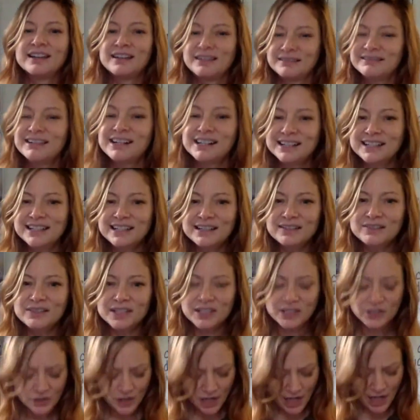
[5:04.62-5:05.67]
Ready to give it a
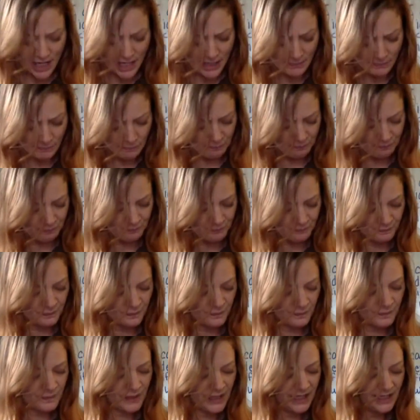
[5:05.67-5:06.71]
try?
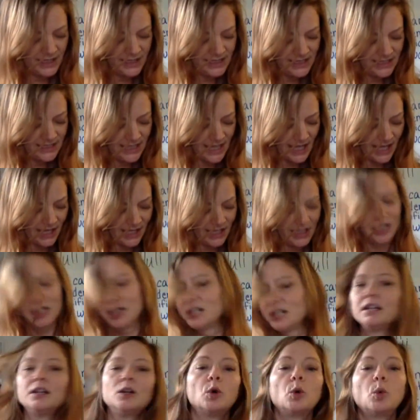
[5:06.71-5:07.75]
Say
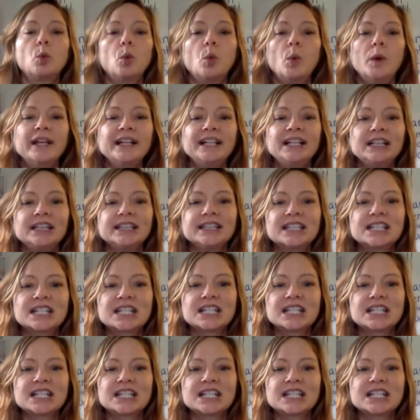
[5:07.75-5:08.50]
wilt.